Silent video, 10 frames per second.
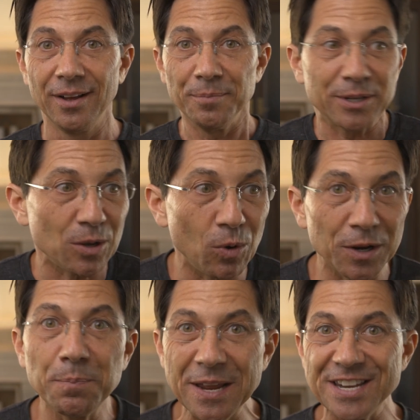because I
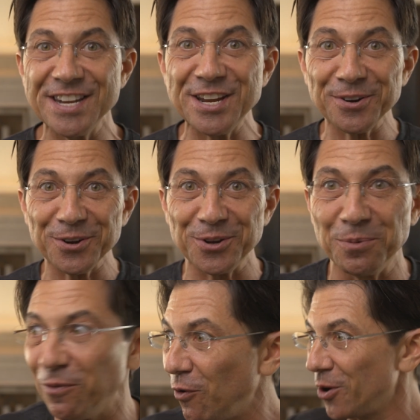wanted to be near
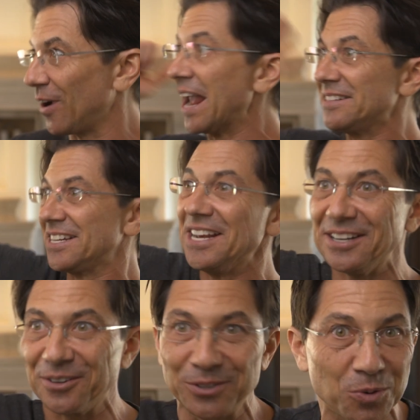you before you're
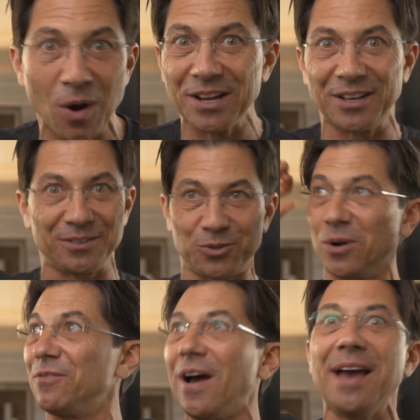18 or 20 or
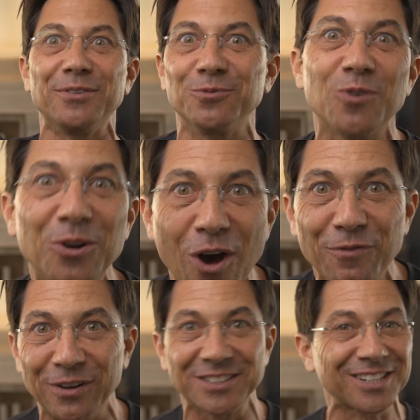25 and run
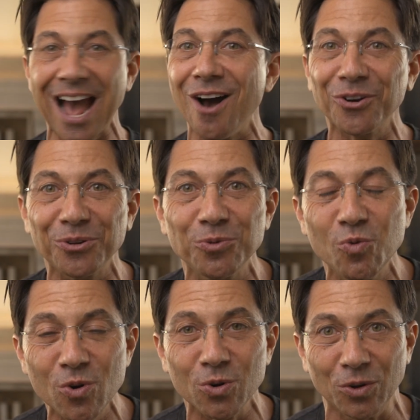off and conquer the
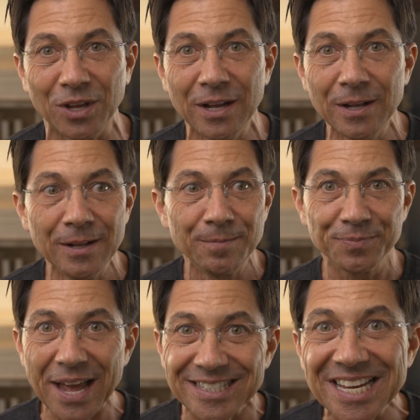world.
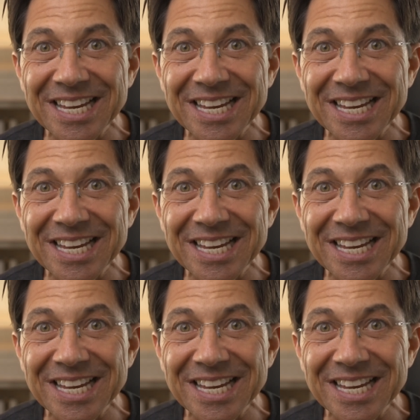That's